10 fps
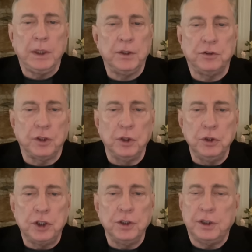But the
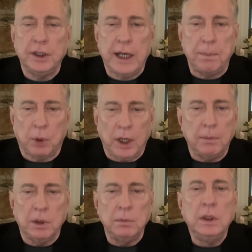solution to that
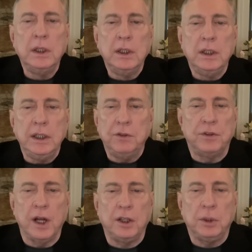problem
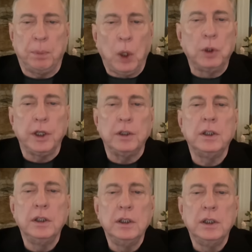is not to poke it.
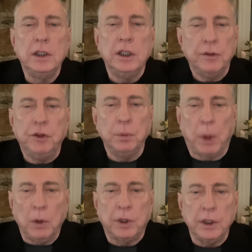If you
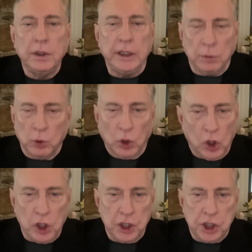poke it, it will
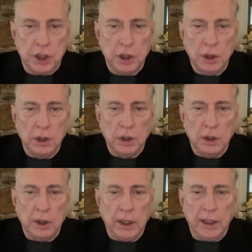launch.
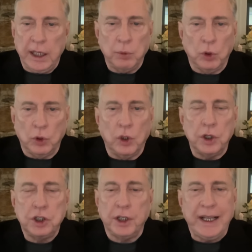And they will
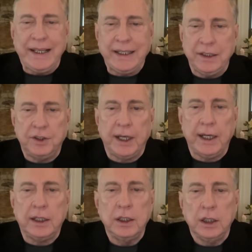launch and they can
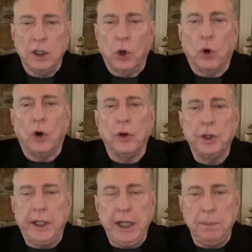attack all
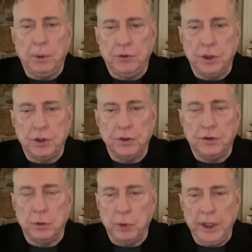the key
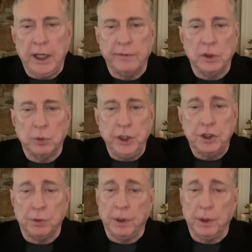positions that we have in the region.